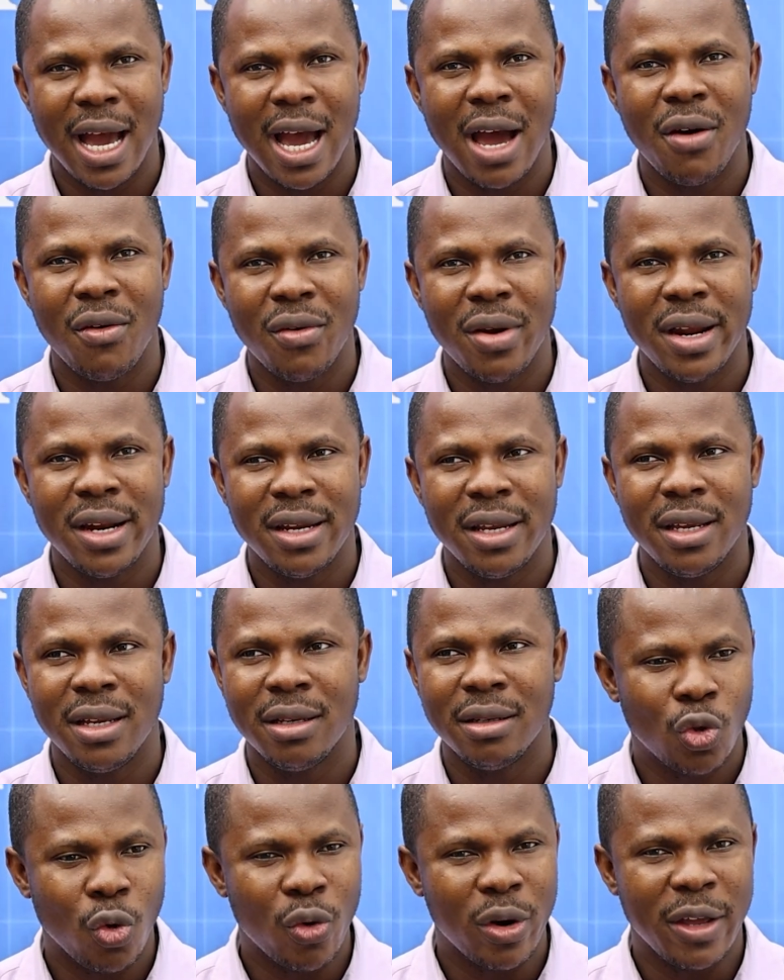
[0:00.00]
are ready
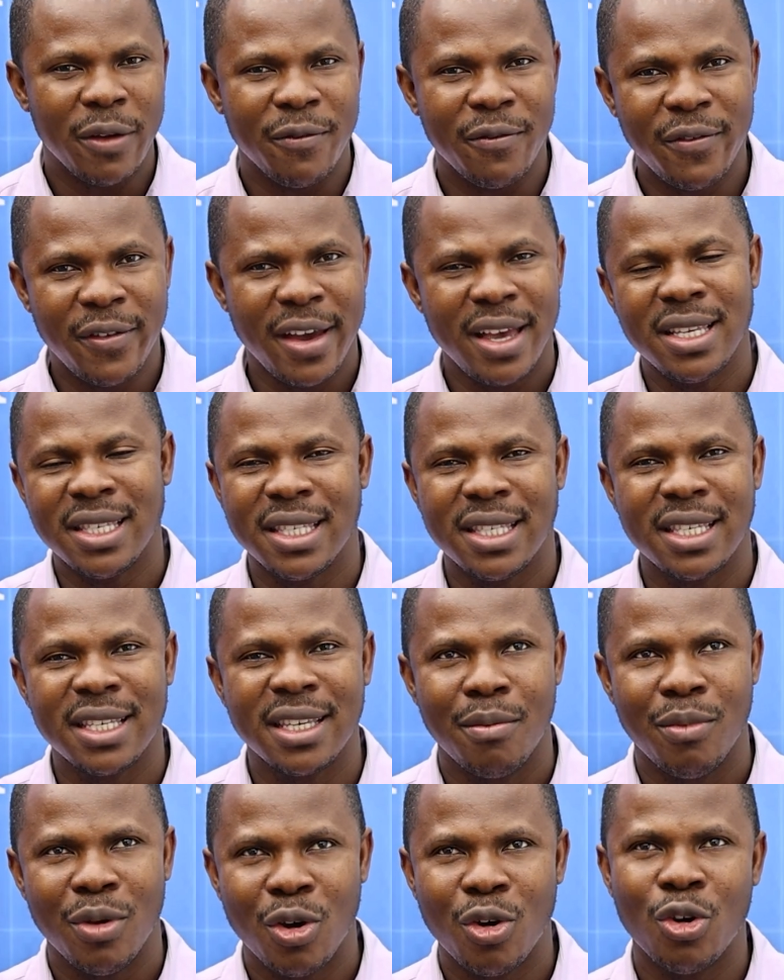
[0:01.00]
to reinvest,
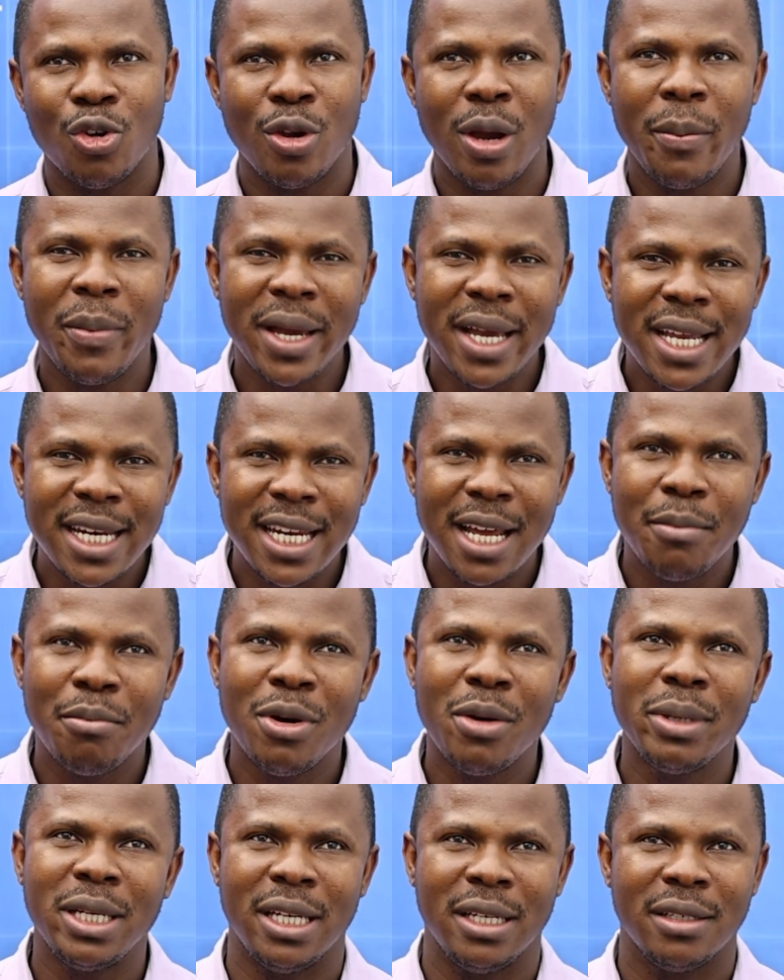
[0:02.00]
because you are making them
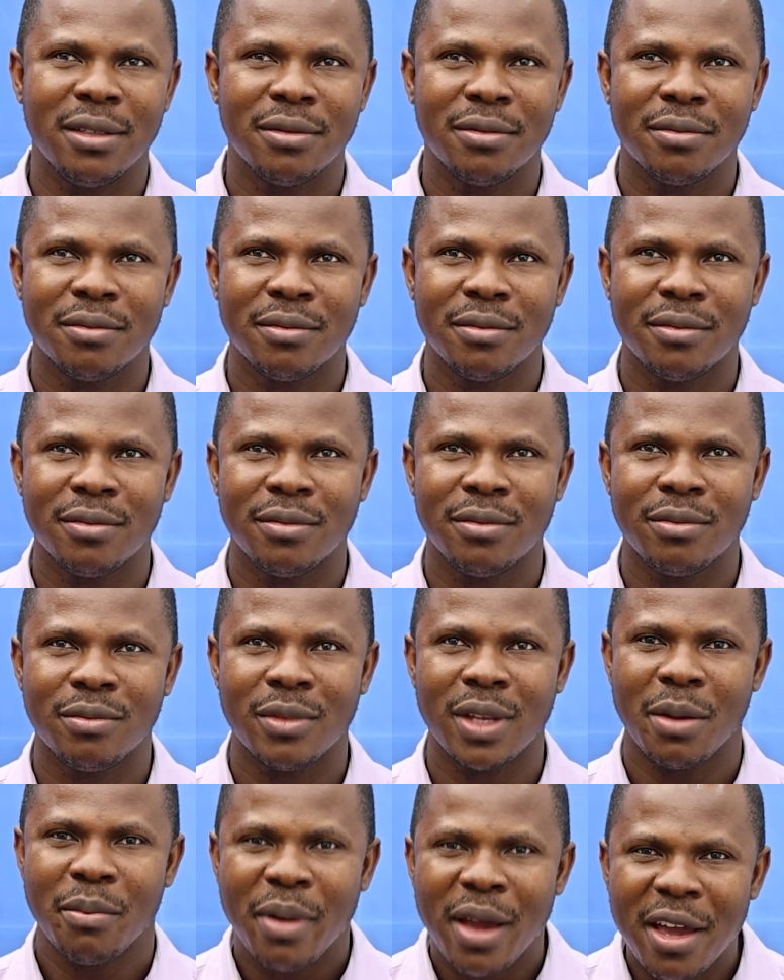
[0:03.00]
money.
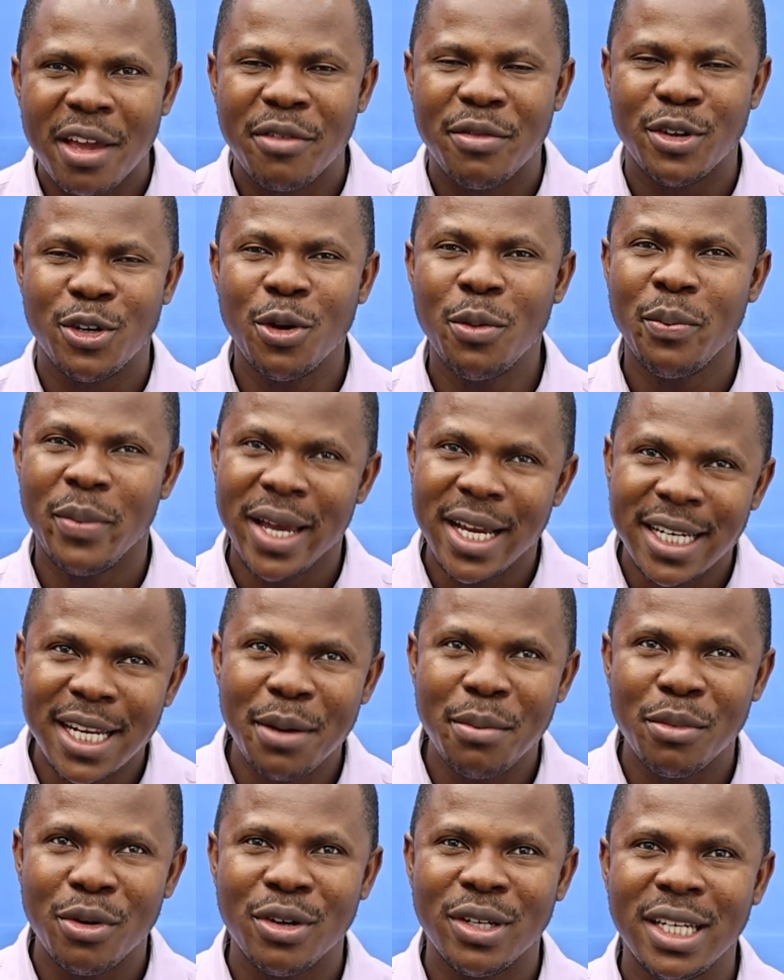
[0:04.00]
But if you don't make
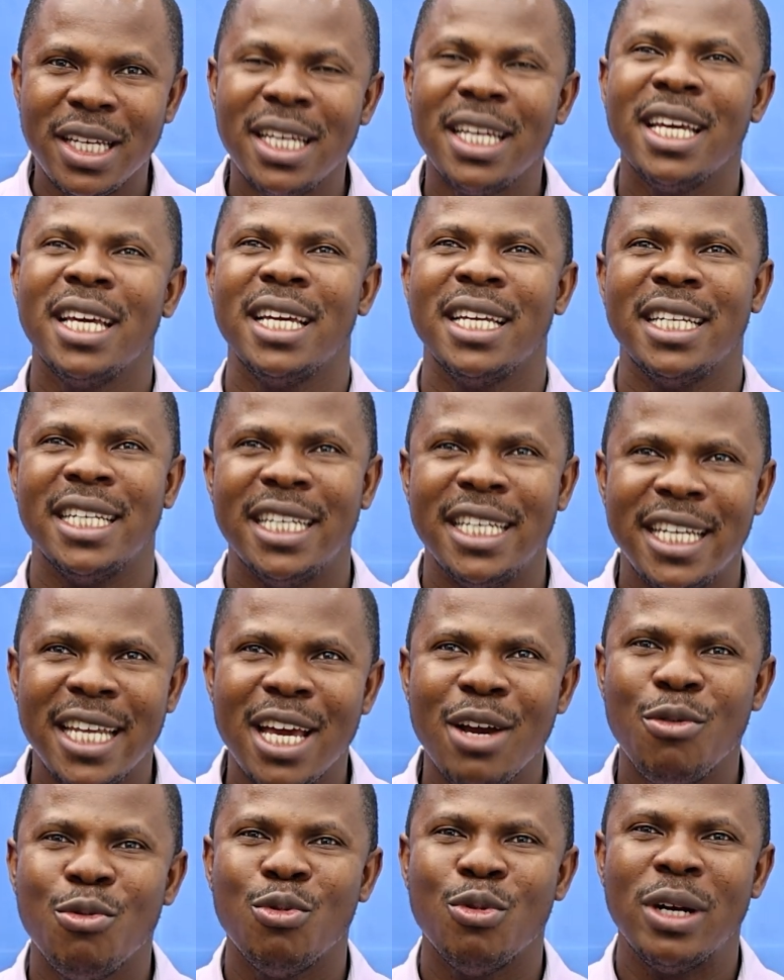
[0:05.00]
them money,
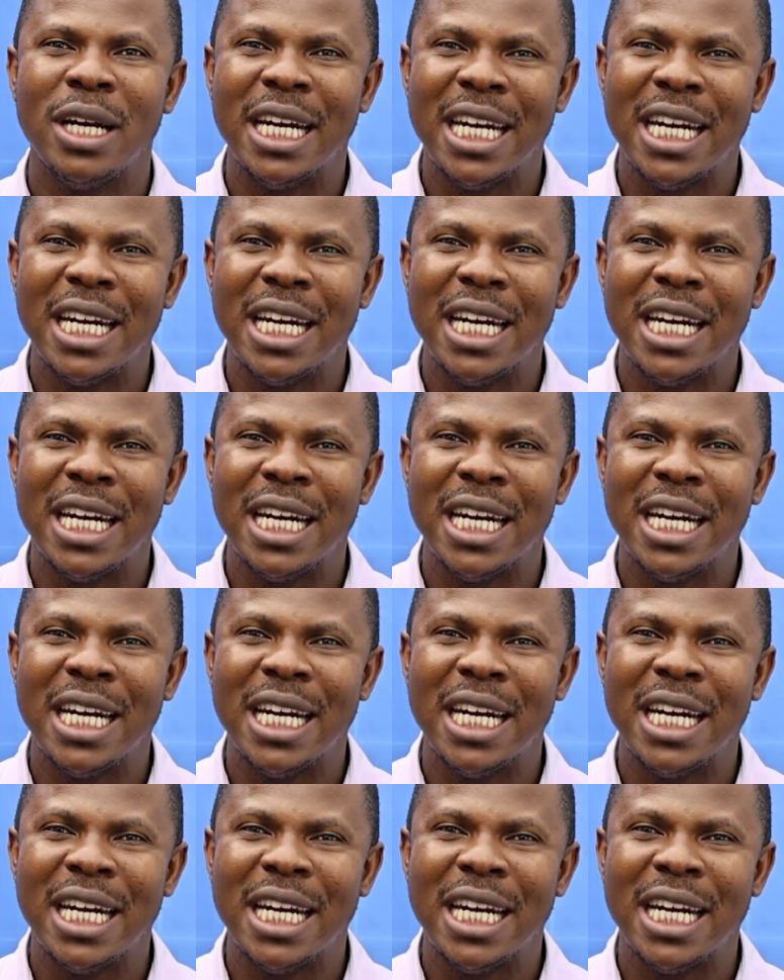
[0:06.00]
they will